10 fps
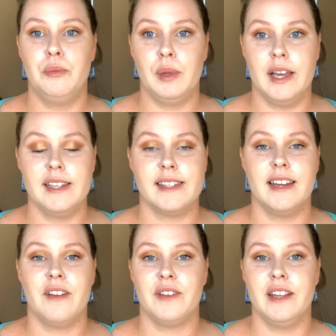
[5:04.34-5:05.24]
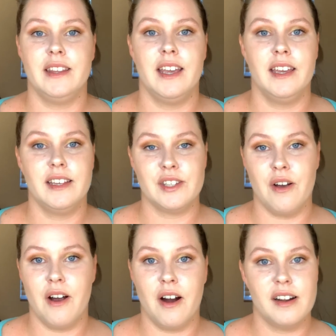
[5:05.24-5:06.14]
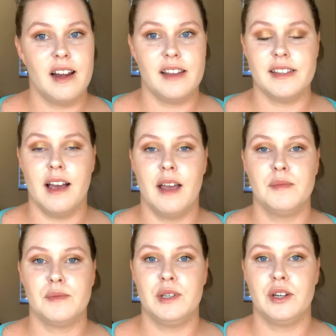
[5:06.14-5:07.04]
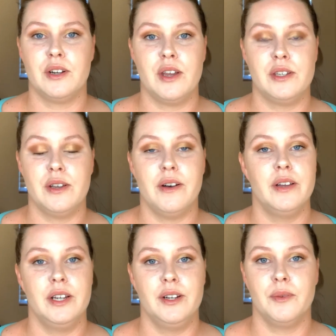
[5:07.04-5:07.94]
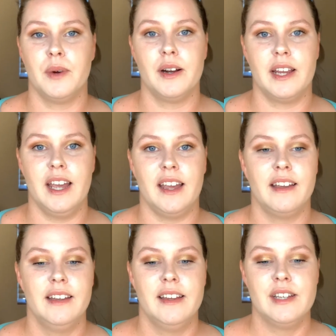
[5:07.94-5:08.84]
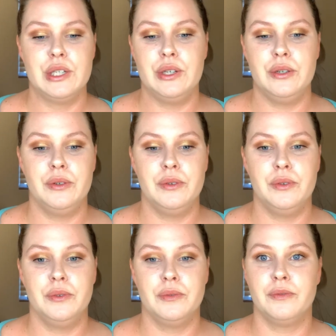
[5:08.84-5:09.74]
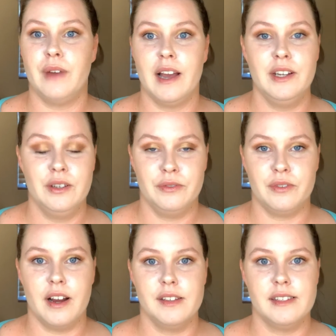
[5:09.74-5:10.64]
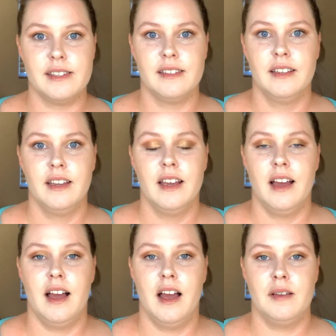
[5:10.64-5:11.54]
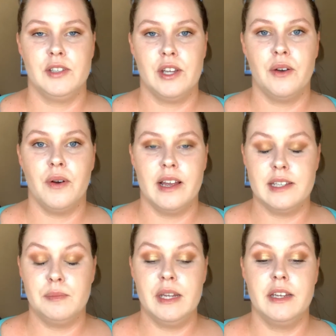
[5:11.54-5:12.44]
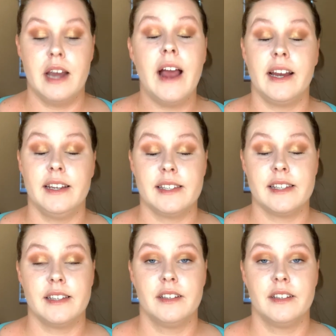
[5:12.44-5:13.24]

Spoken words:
place and everything, it's hard at times when you're an adult and you're working to find new friends. So it's been nice